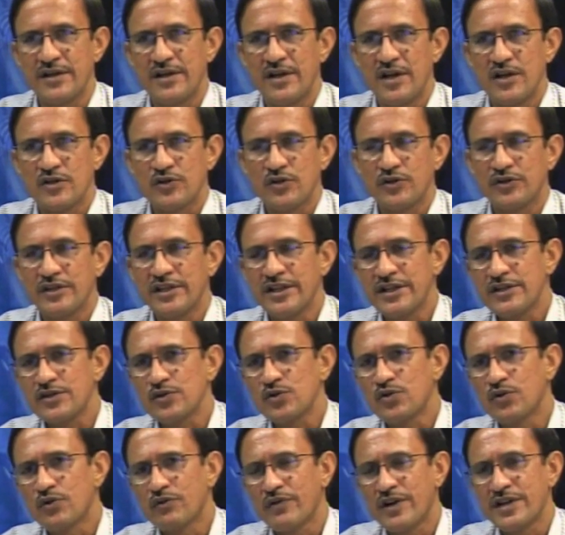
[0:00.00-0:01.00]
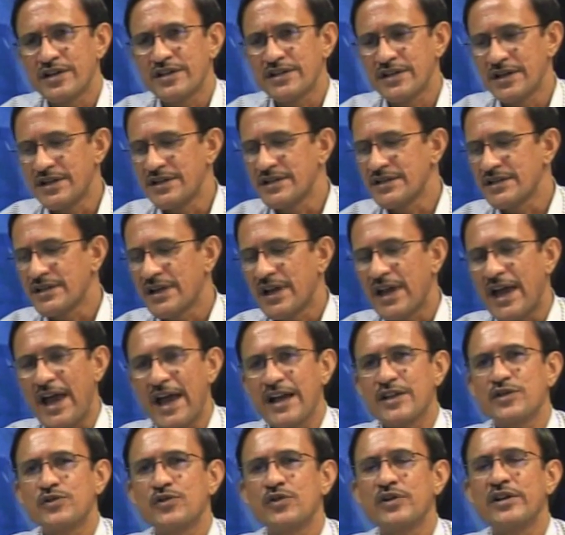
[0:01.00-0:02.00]
So, these two questions
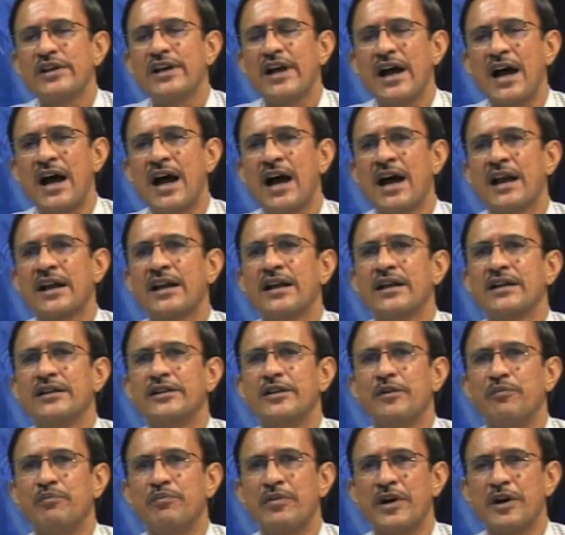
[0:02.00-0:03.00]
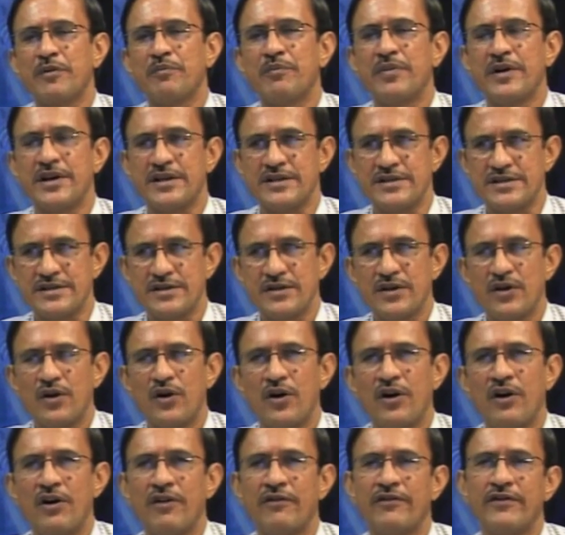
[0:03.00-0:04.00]
actually are the purpose
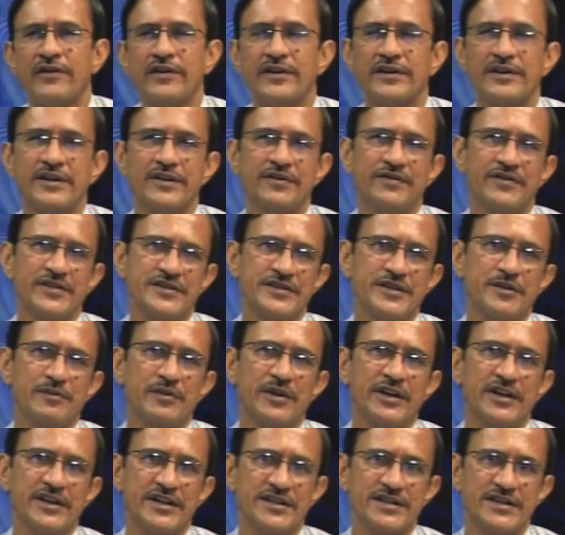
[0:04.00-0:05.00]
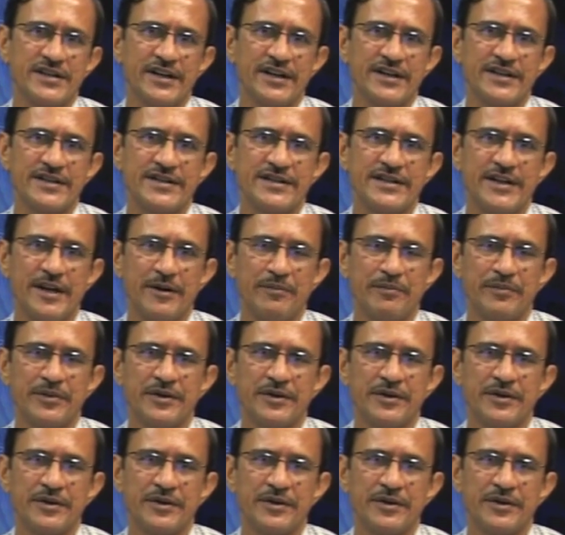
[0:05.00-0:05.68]
of the feasibility study step.